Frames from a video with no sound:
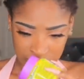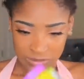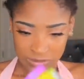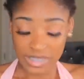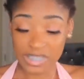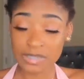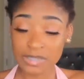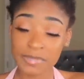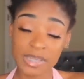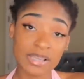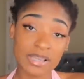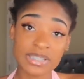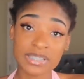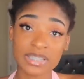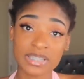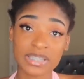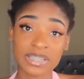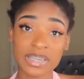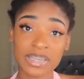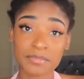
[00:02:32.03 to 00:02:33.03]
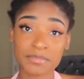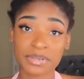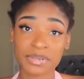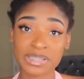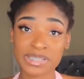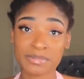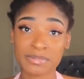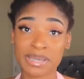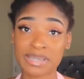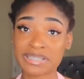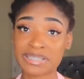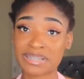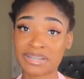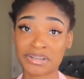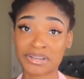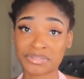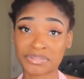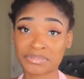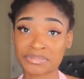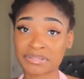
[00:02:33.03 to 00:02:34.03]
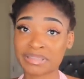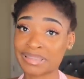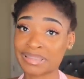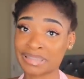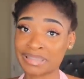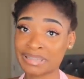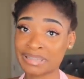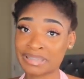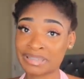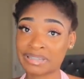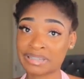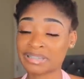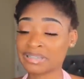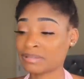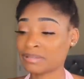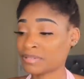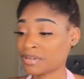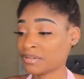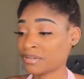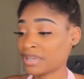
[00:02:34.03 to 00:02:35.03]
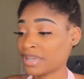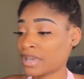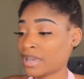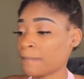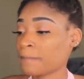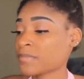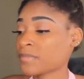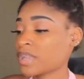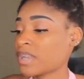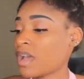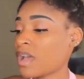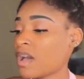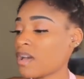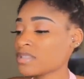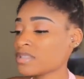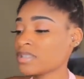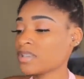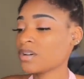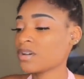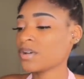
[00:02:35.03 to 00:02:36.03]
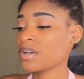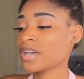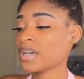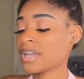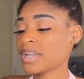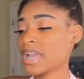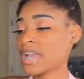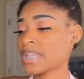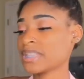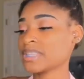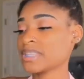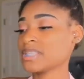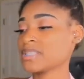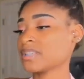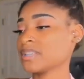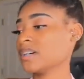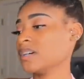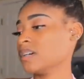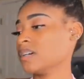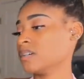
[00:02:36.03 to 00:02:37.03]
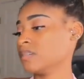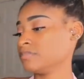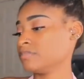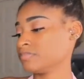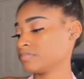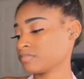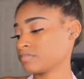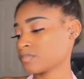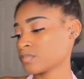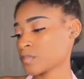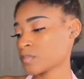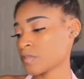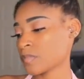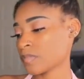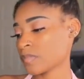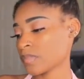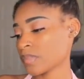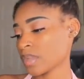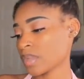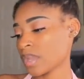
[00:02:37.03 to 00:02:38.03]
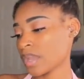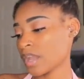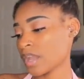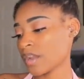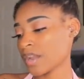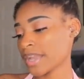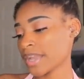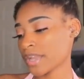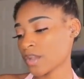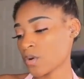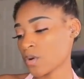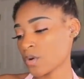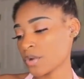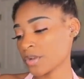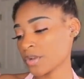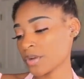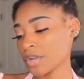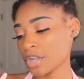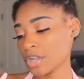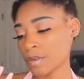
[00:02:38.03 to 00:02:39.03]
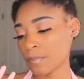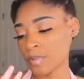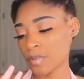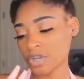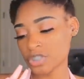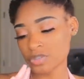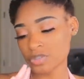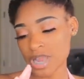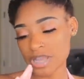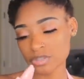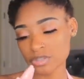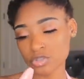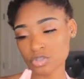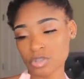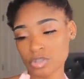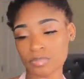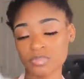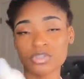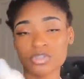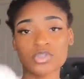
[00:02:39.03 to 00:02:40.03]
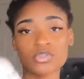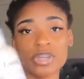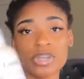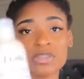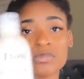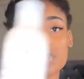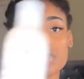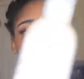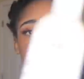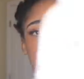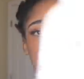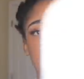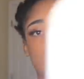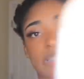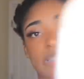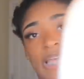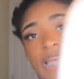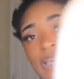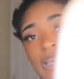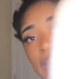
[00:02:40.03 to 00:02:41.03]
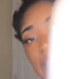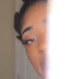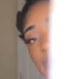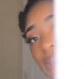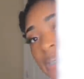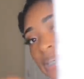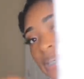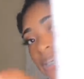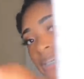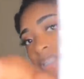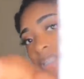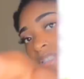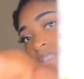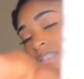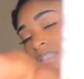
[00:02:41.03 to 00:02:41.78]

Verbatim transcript: it smells good but to be honest it don't look good i'm not gonna cap and i also got this um argan oil hair moisturizer triple strength which just looks like this